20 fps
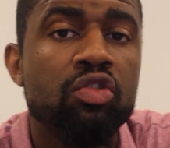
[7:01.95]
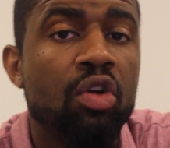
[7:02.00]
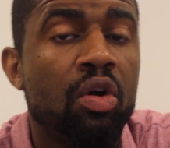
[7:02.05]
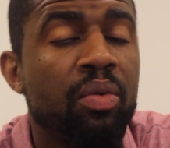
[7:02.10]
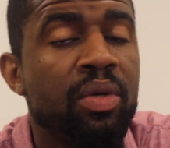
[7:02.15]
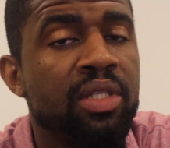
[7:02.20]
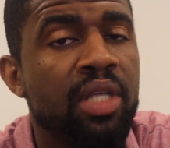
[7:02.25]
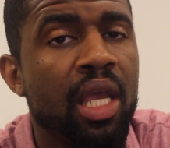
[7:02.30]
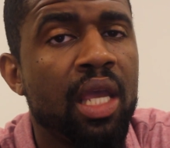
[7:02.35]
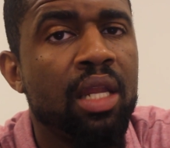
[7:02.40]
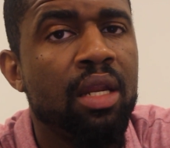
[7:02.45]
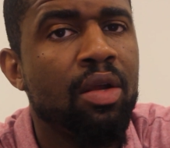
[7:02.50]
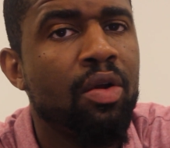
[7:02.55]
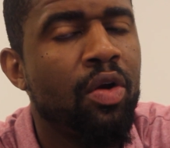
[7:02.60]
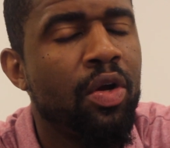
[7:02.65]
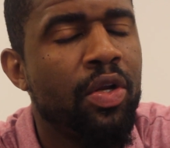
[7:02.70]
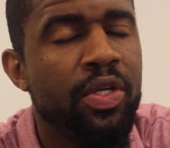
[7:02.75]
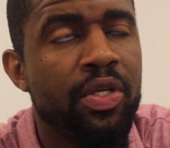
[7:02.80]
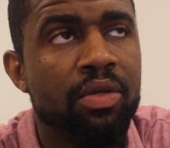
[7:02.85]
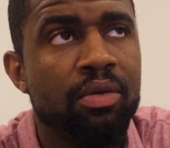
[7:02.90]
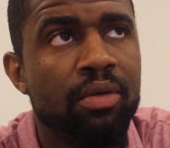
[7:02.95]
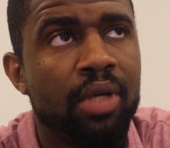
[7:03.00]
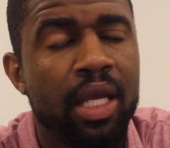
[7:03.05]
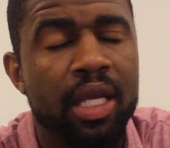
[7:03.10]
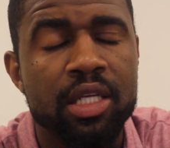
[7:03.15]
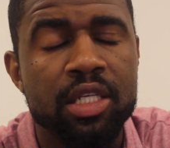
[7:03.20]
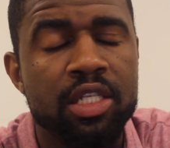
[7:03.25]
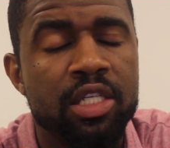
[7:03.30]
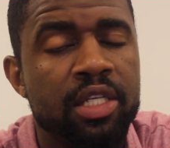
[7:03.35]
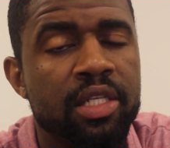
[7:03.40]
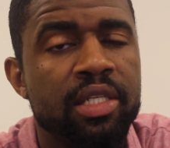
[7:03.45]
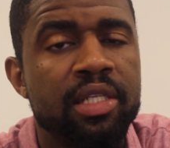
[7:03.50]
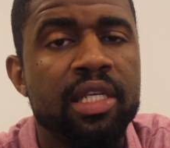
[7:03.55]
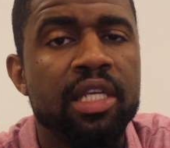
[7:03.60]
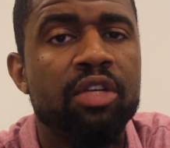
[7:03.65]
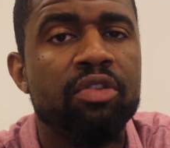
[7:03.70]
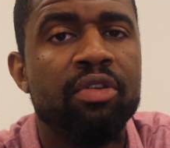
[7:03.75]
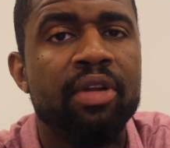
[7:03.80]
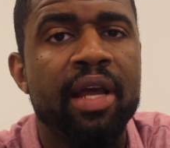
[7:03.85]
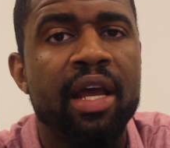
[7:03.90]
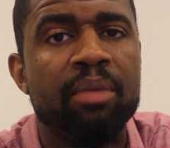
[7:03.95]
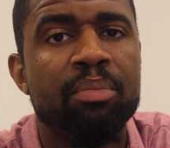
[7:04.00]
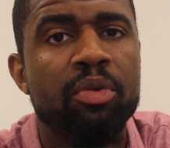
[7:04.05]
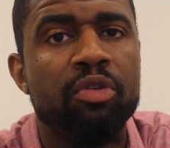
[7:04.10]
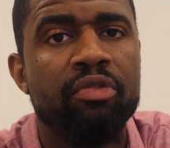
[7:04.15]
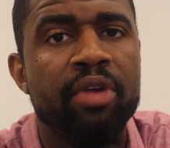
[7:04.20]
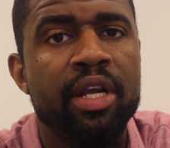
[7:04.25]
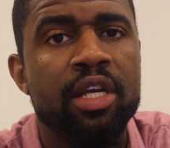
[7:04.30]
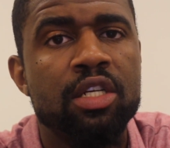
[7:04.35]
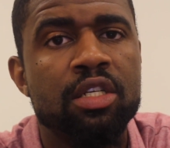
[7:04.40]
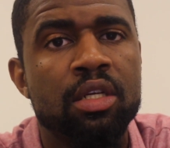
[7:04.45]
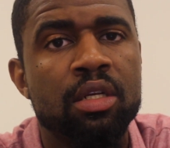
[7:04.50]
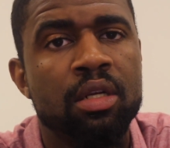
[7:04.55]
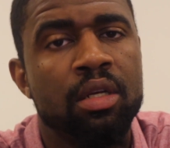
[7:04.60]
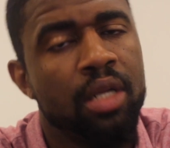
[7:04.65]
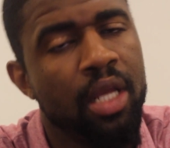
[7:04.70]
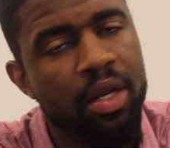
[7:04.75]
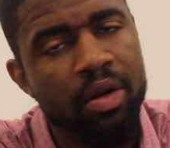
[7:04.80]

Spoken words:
is always hating on you, it's just secret admiration.